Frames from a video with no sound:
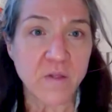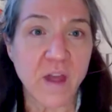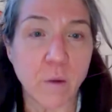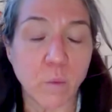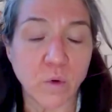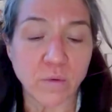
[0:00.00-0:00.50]

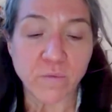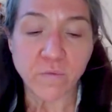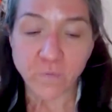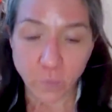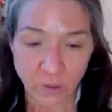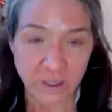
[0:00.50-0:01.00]
that were
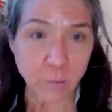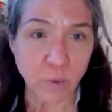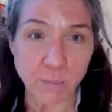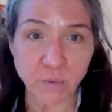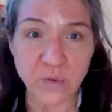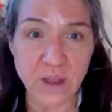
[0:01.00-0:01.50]
fully
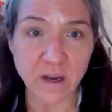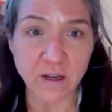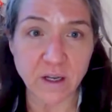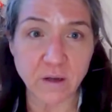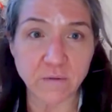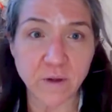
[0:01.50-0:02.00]

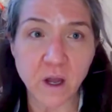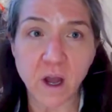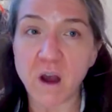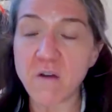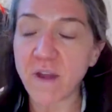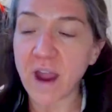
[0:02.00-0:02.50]
representative
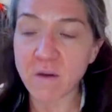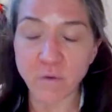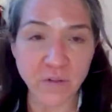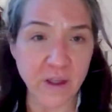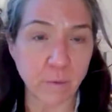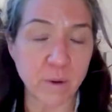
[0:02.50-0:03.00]
of
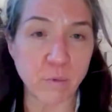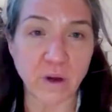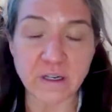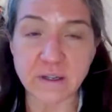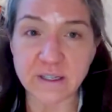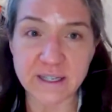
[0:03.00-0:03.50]
everything we
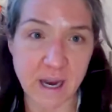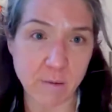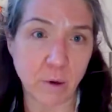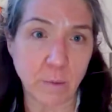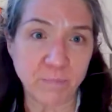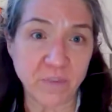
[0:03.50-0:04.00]
bring to the
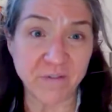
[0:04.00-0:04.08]
table.